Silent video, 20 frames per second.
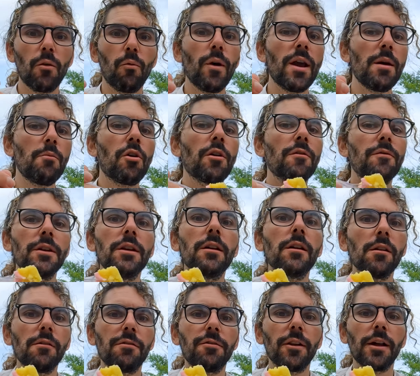Way more
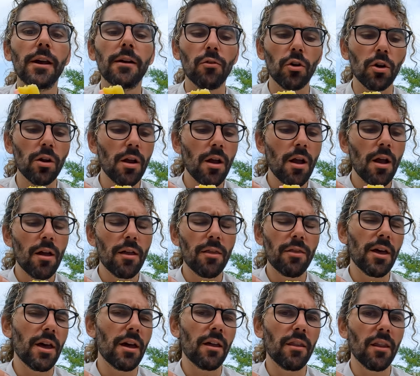vanilla flavor
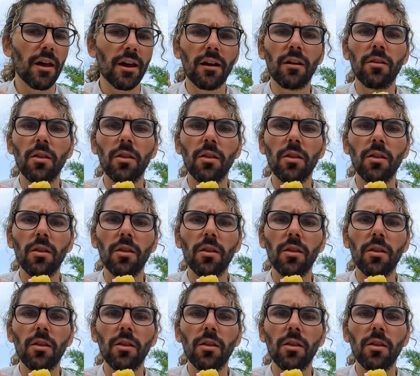than like